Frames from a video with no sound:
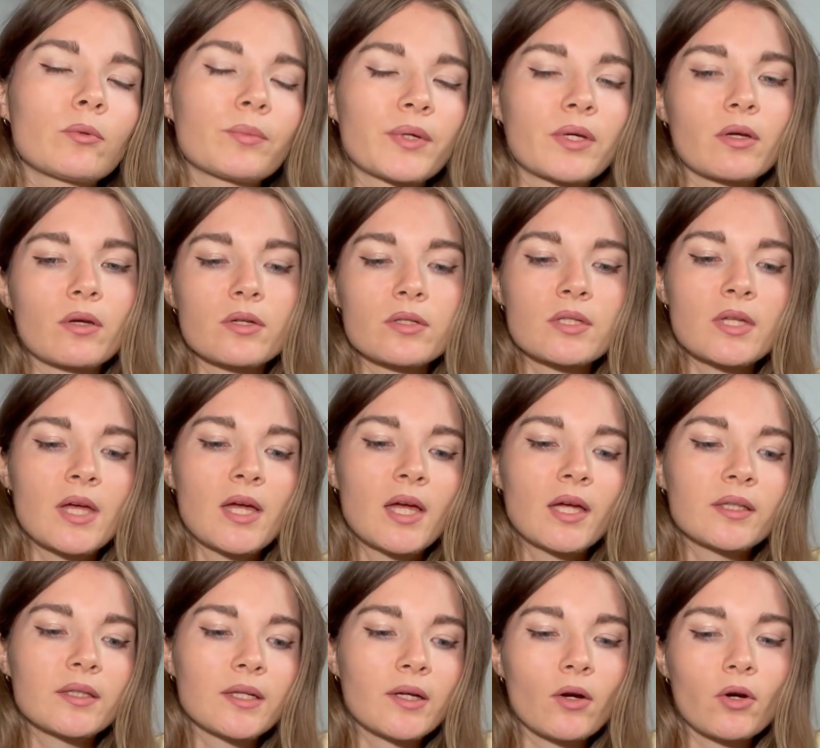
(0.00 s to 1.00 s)
because
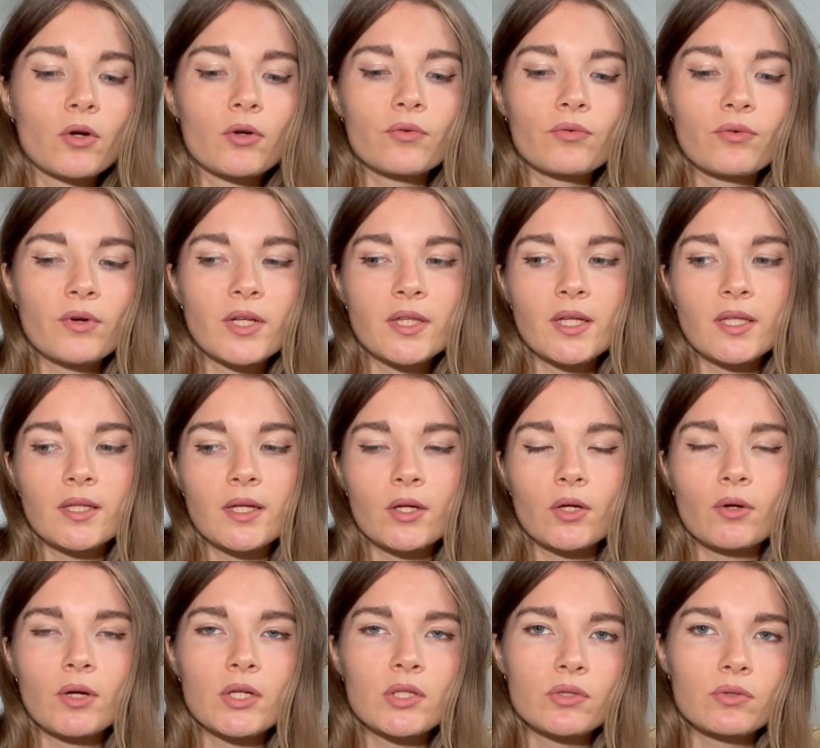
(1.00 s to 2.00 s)
they are afraid that they're
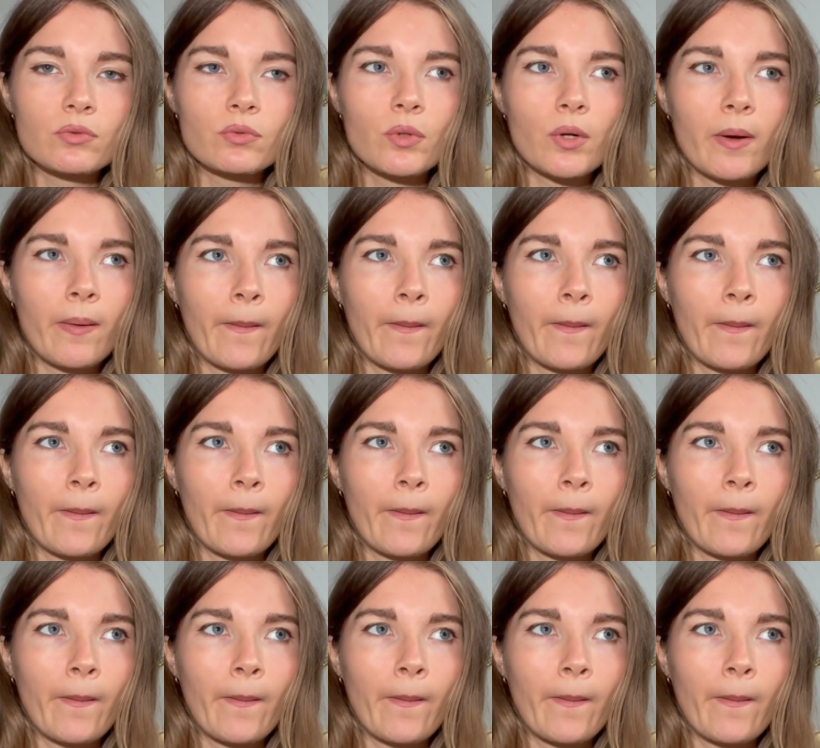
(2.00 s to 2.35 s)
going to